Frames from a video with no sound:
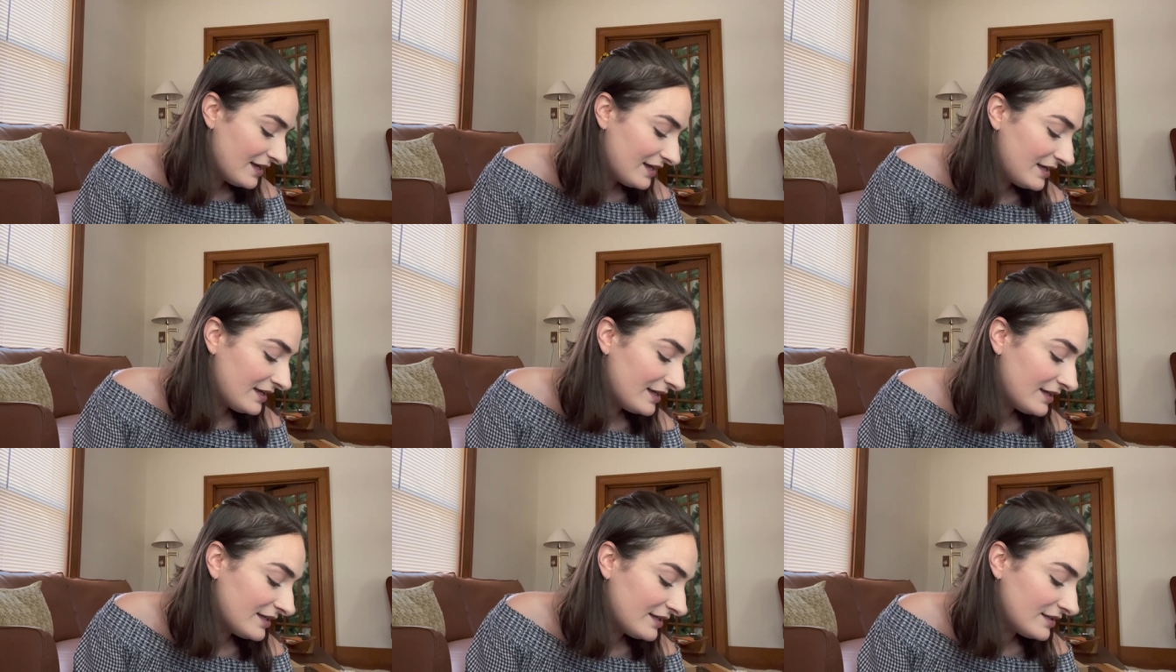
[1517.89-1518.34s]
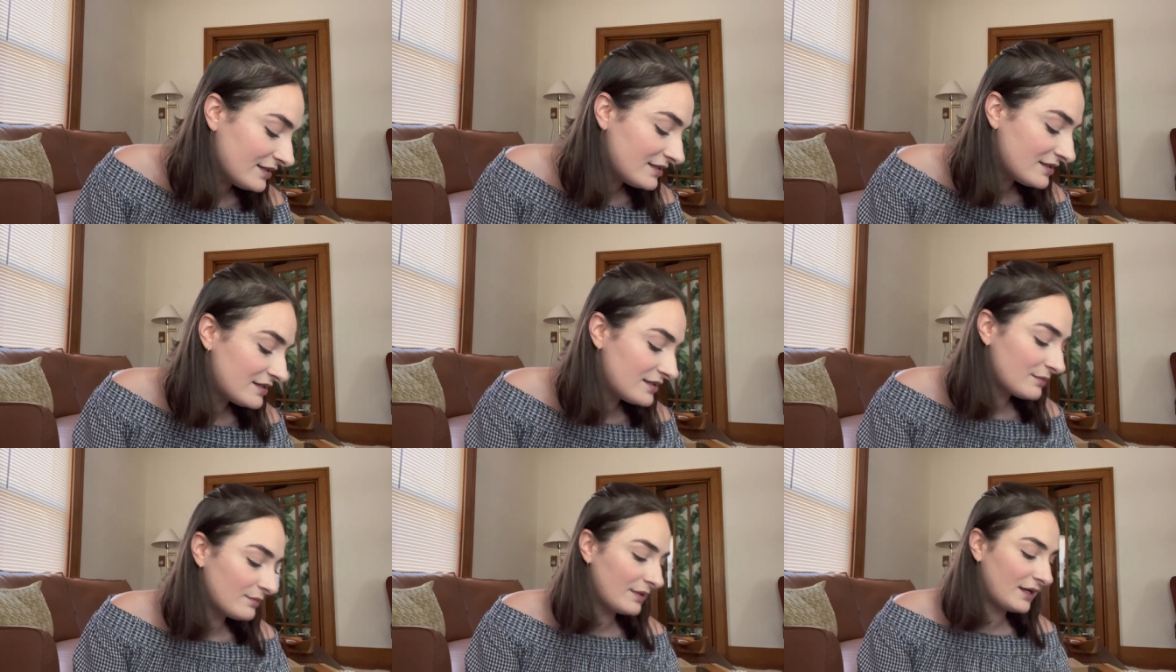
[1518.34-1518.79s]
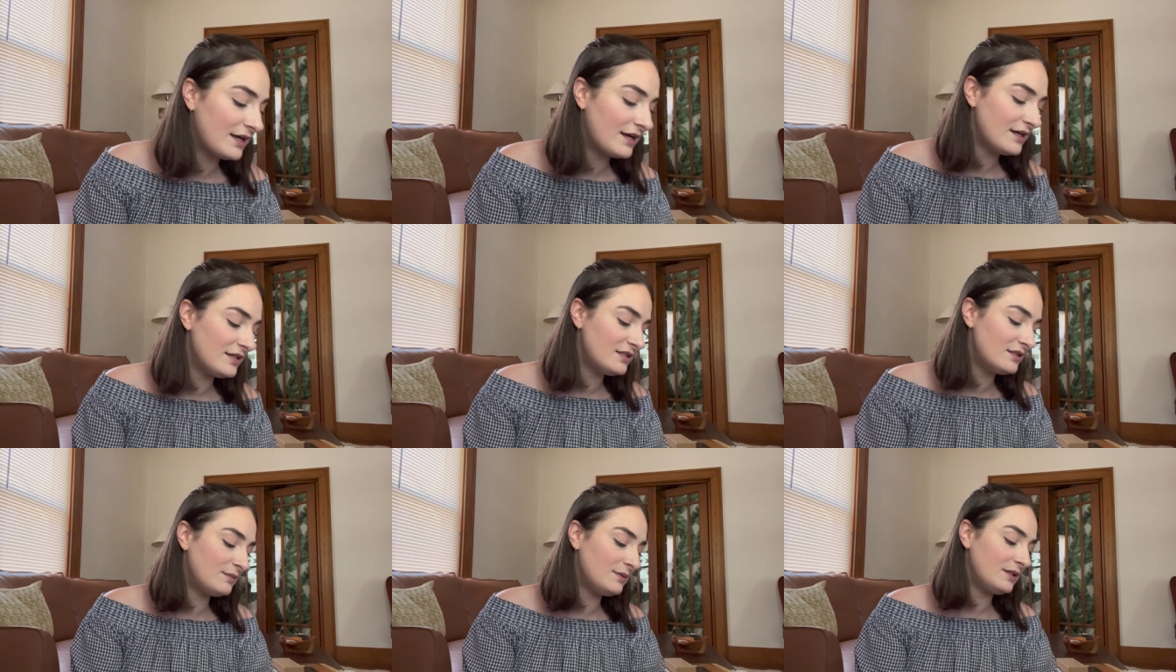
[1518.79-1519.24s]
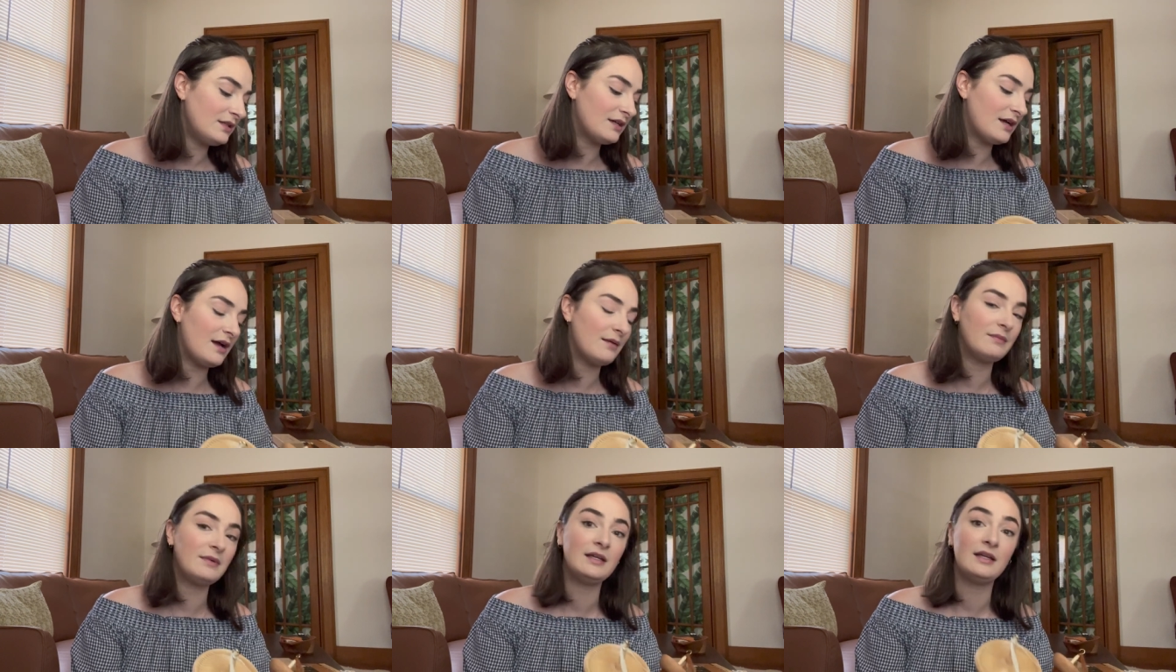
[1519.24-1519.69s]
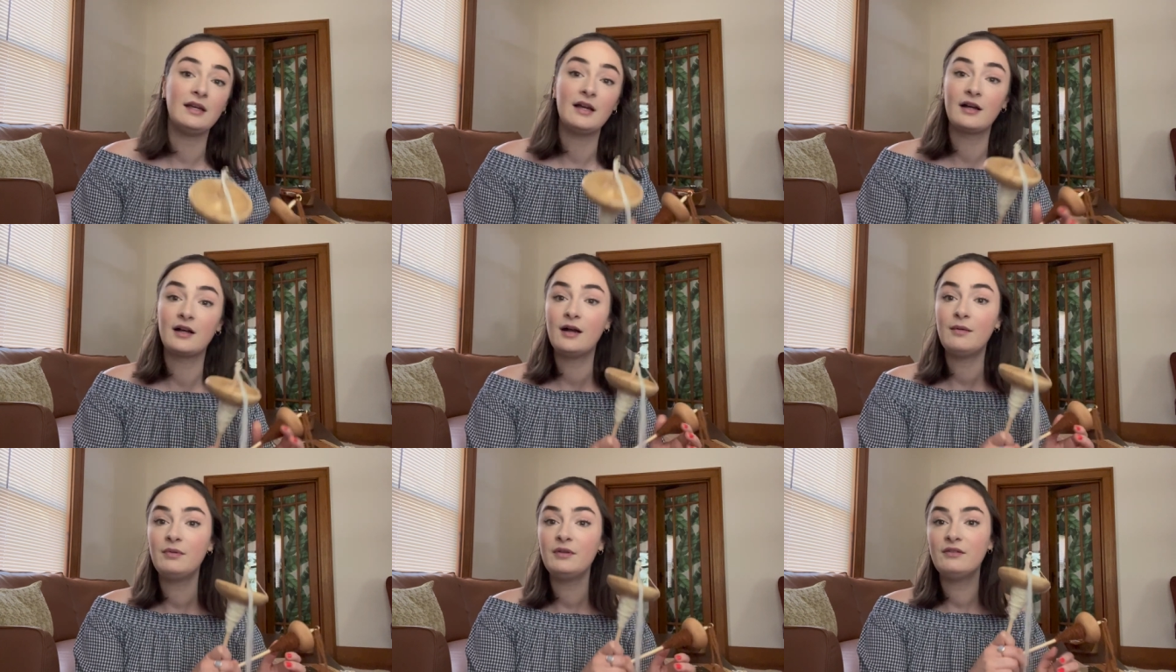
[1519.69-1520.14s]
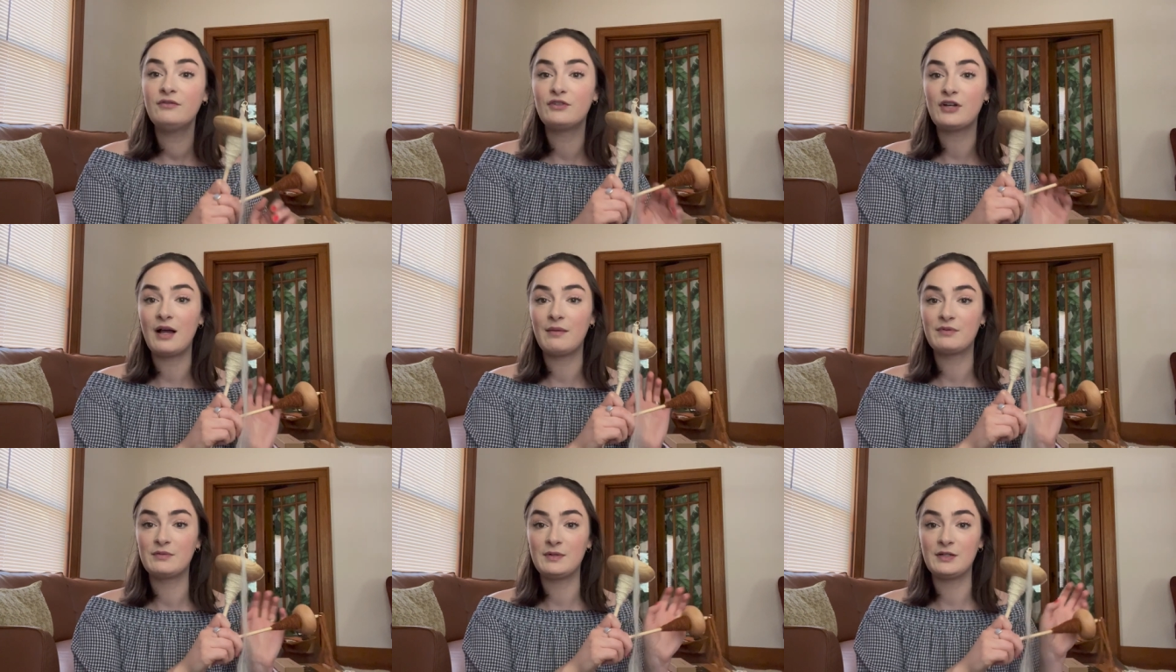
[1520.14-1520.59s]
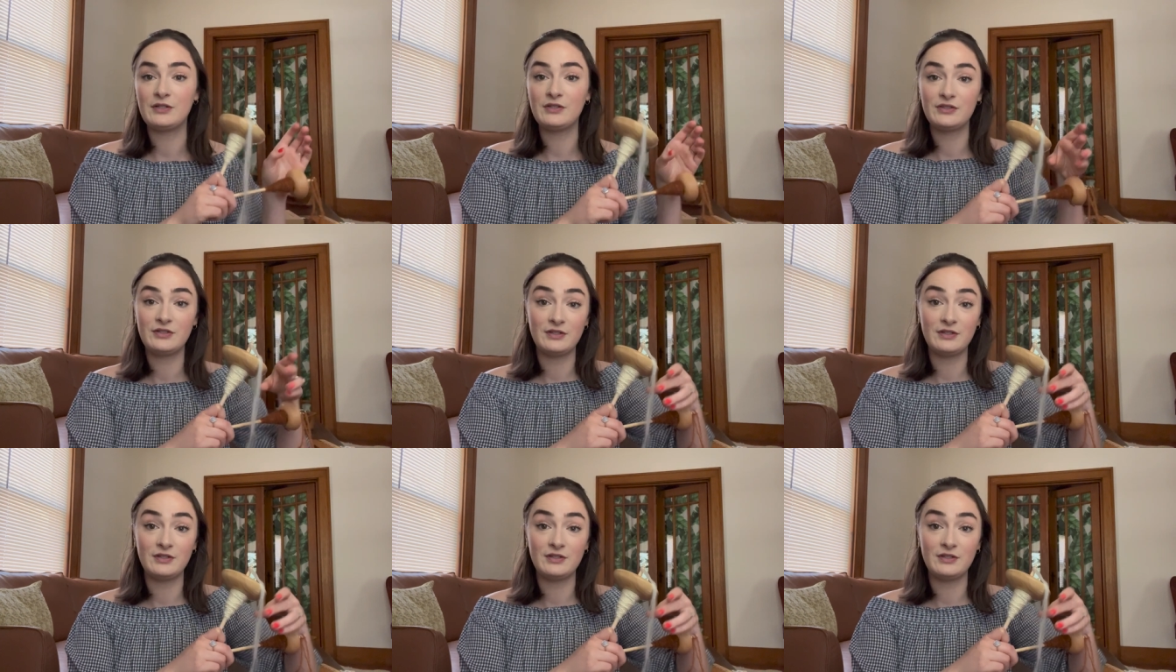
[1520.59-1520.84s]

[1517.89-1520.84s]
is my husband got me a couple of drop spindles.